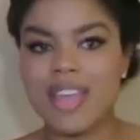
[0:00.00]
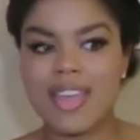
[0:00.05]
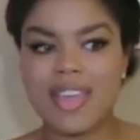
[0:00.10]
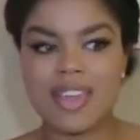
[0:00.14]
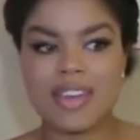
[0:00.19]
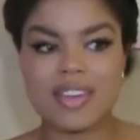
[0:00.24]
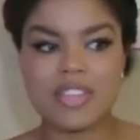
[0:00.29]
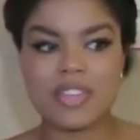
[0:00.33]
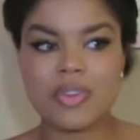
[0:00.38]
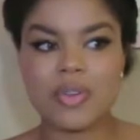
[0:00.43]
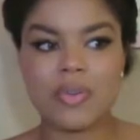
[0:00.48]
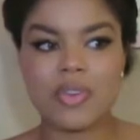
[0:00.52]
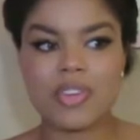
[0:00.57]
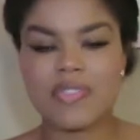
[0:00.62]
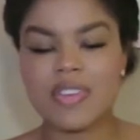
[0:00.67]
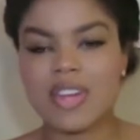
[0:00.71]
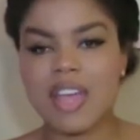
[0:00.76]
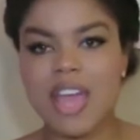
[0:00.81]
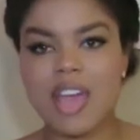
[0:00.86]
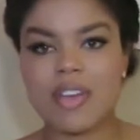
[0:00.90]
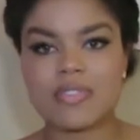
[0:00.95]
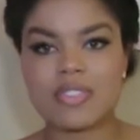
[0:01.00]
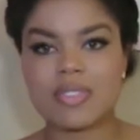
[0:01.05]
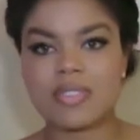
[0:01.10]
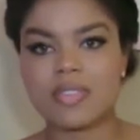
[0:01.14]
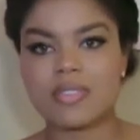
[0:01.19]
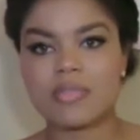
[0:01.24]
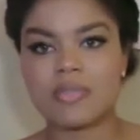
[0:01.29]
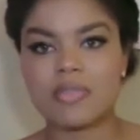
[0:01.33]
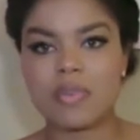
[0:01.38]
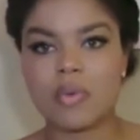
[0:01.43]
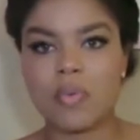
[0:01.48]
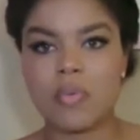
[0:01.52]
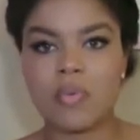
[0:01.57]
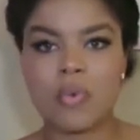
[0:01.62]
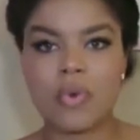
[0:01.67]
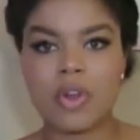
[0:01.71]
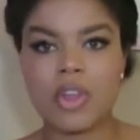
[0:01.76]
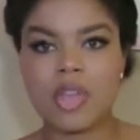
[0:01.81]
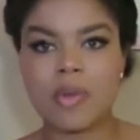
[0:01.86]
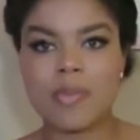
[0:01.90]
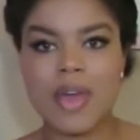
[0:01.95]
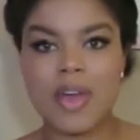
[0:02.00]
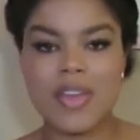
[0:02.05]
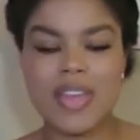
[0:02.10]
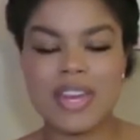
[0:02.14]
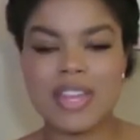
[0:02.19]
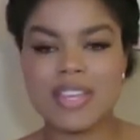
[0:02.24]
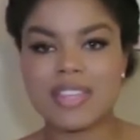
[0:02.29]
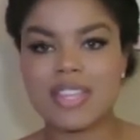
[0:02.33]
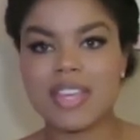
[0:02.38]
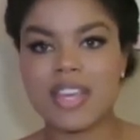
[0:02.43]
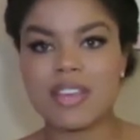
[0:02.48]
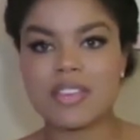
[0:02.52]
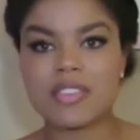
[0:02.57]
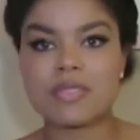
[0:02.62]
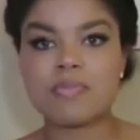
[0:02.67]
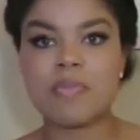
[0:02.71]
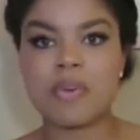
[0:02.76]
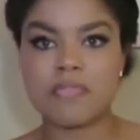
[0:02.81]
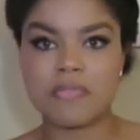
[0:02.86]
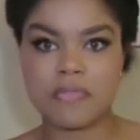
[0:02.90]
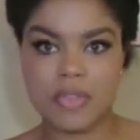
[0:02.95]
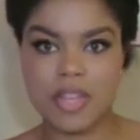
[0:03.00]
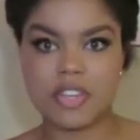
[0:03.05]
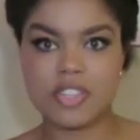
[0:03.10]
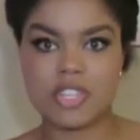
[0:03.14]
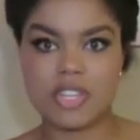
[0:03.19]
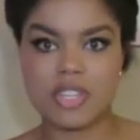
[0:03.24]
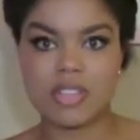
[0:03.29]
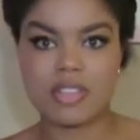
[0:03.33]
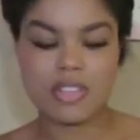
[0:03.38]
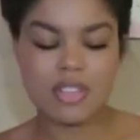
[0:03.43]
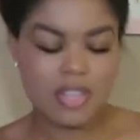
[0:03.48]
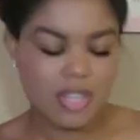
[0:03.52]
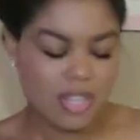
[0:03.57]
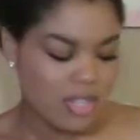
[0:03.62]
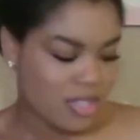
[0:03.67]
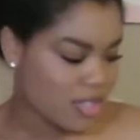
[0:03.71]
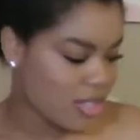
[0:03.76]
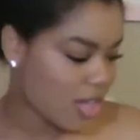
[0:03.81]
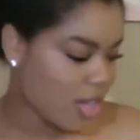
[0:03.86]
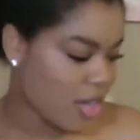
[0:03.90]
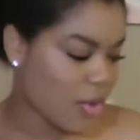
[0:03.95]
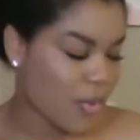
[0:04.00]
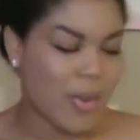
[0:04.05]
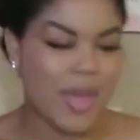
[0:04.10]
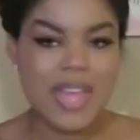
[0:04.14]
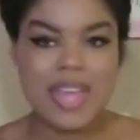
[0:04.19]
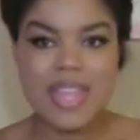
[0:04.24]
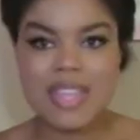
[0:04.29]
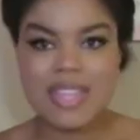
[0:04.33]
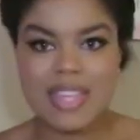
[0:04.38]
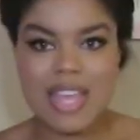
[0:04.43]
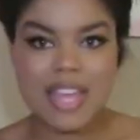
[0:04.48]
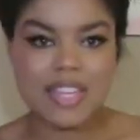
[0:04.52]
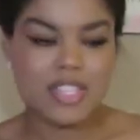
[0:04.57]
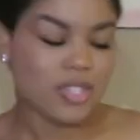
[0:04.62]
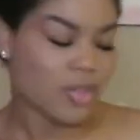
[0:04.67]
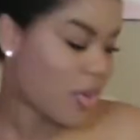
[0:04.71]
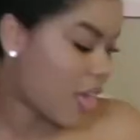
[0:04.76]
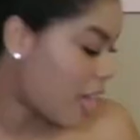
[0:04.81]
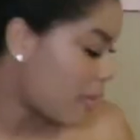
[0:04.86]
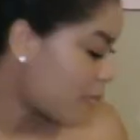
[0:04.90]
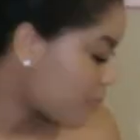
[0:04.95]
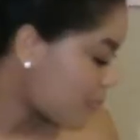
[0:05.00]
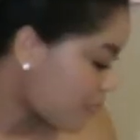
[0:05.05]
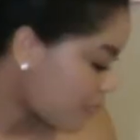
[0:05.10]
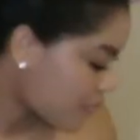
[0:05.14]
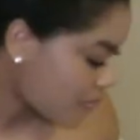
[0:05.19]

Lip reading: and you don't even have to worry about anything else but flushing. So that's great.